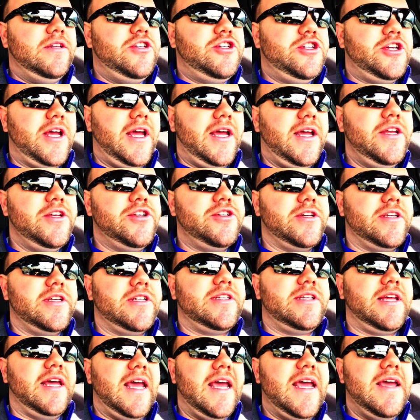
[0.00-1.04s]

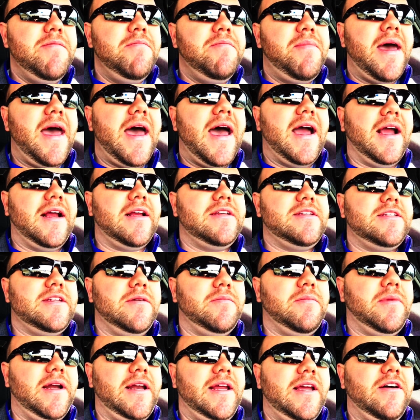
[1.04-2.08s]
changes to impact
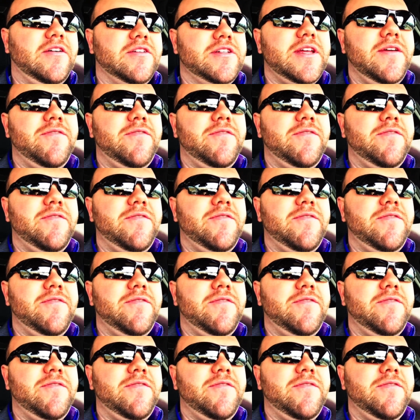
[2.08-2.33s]
somebody else.